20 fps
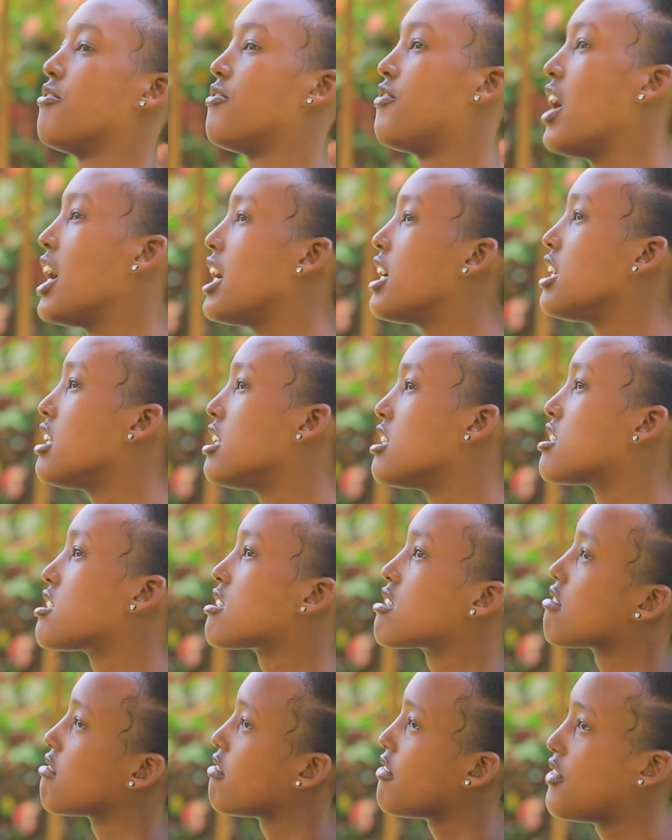find
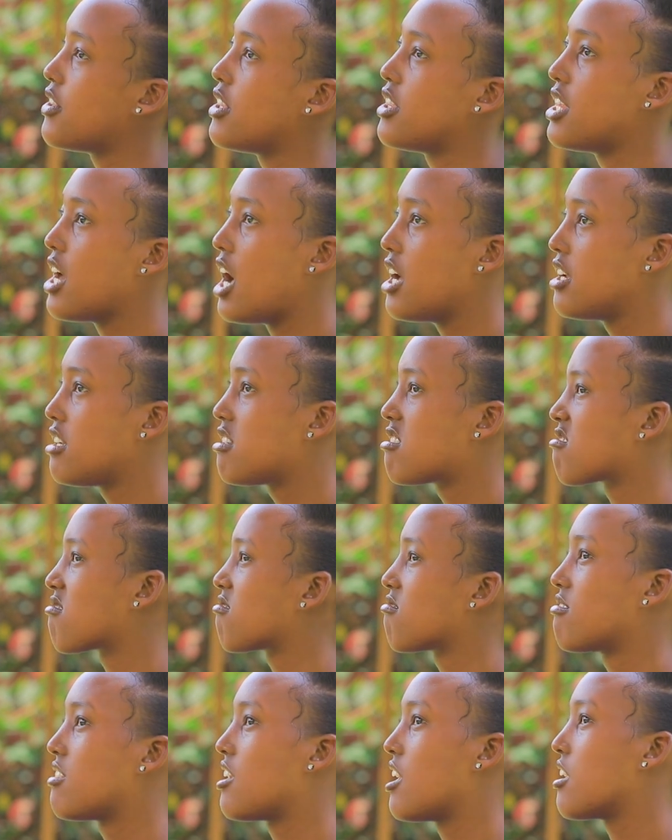that,
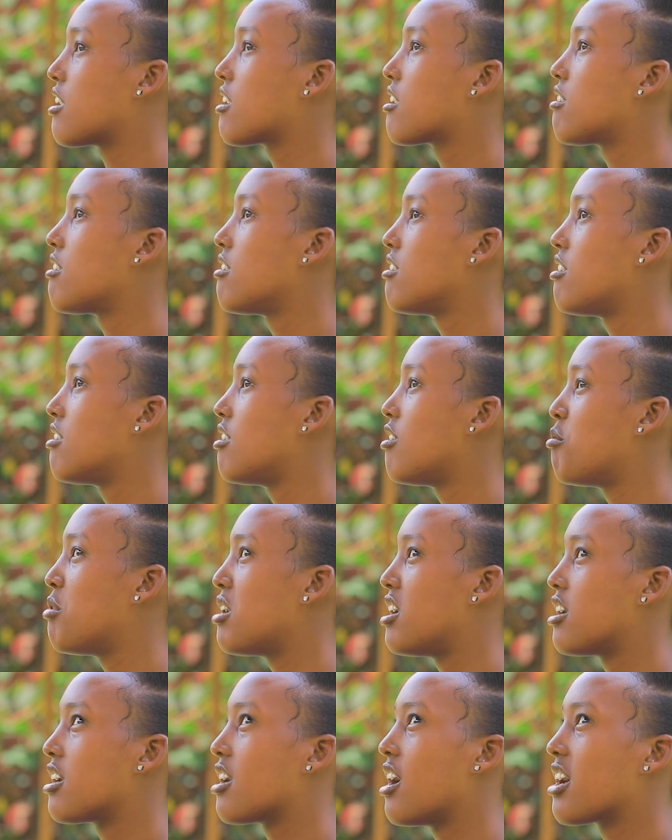like,
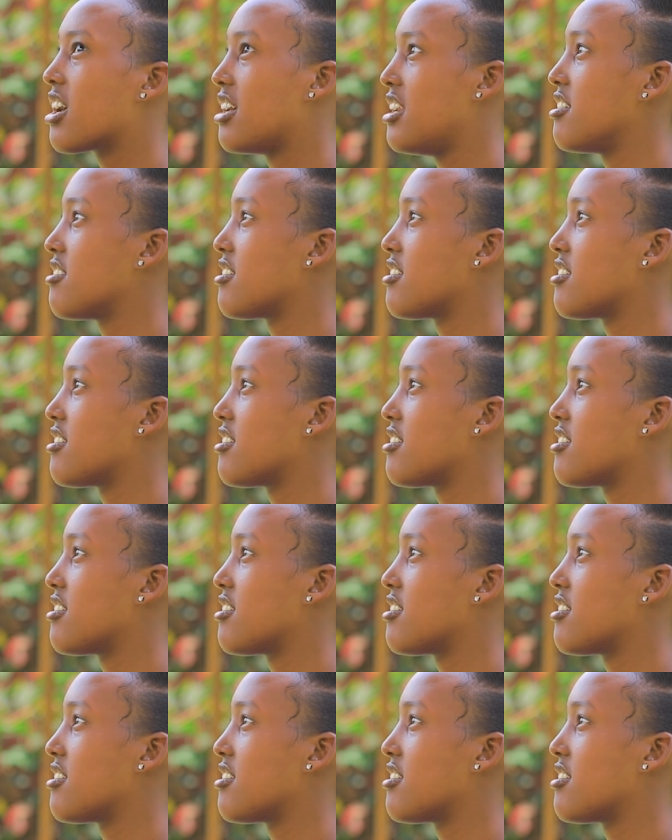how can I say,